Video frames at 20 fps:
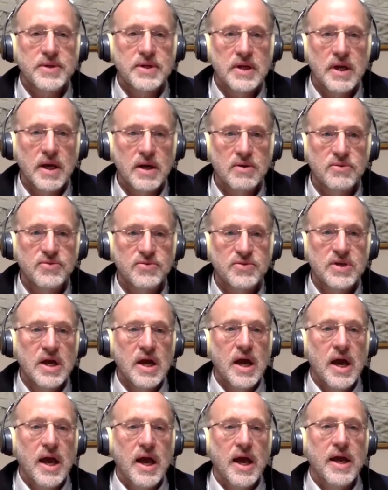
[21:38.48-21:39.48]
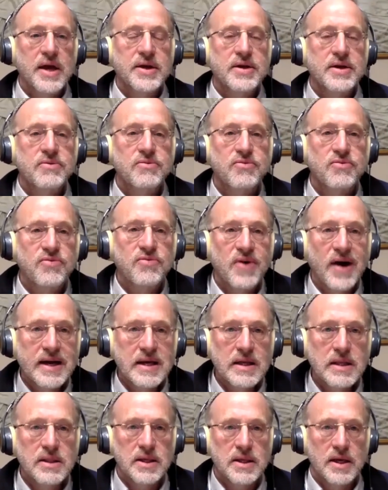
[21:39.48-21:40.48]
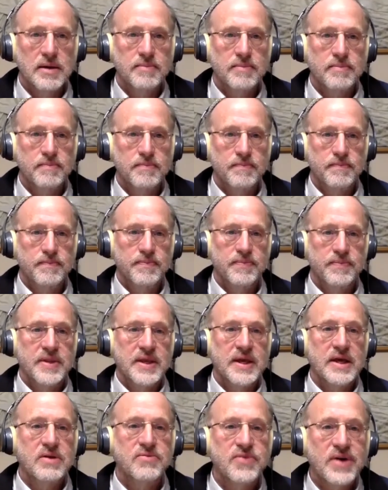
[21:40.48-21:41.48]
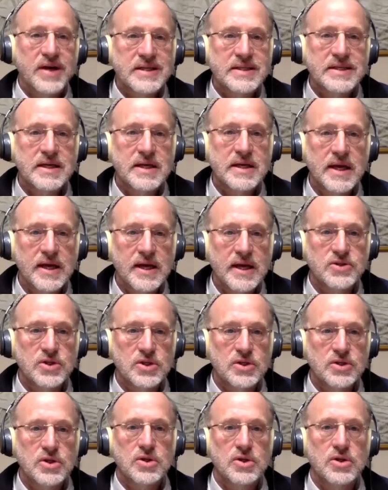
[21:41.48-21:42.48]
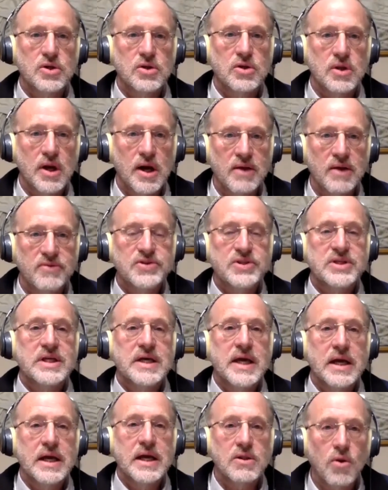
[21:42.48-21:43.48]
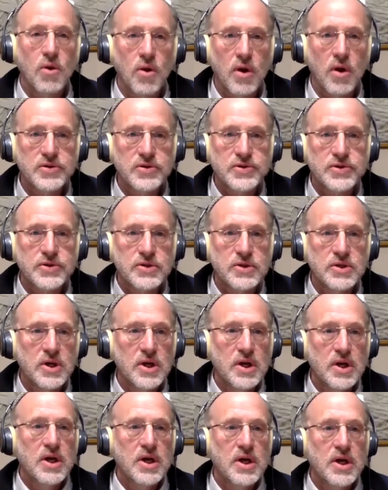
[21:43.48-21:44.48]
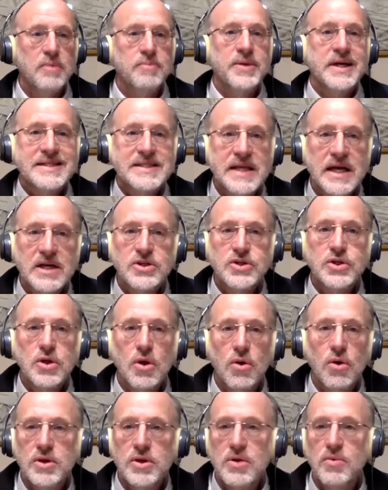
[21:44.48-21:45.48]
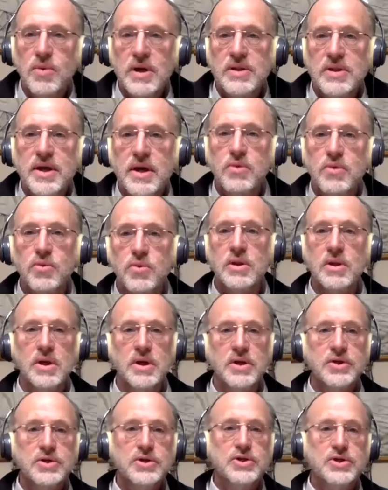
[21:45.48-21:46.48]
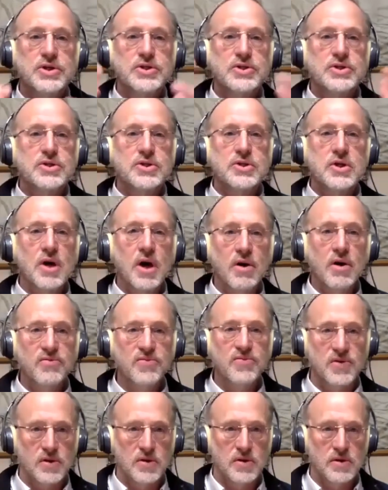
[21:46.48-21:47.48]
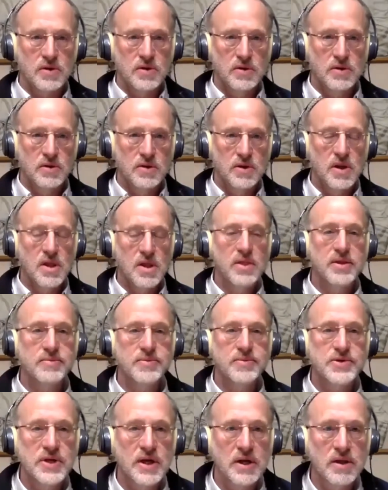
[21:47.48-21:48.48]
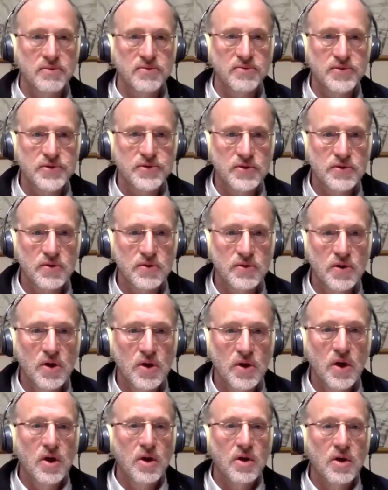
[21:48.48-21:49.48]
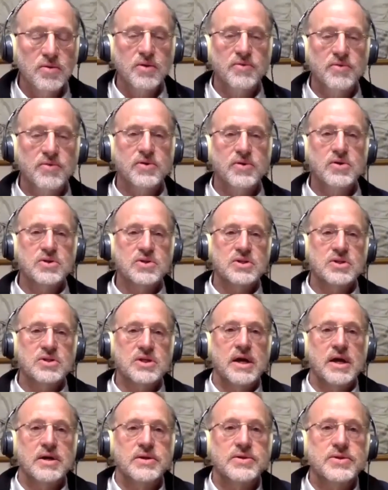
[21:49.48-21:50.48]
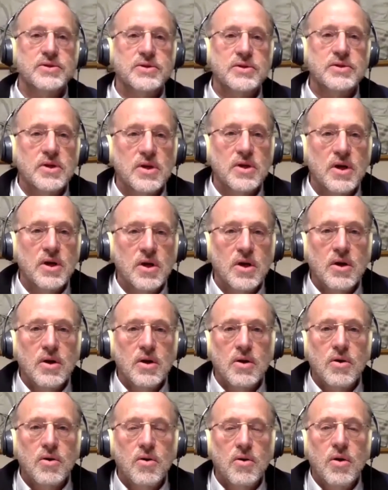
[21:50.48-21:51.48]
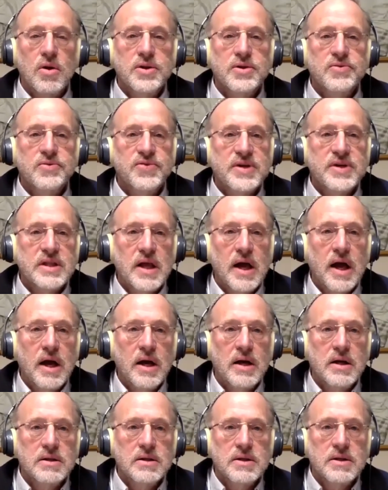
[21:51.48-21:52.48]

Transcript: be well behaved, and invite the chaos into their lives to get lost, because that's the only way they will discover themselves. Rav Kook says, Kol nefilah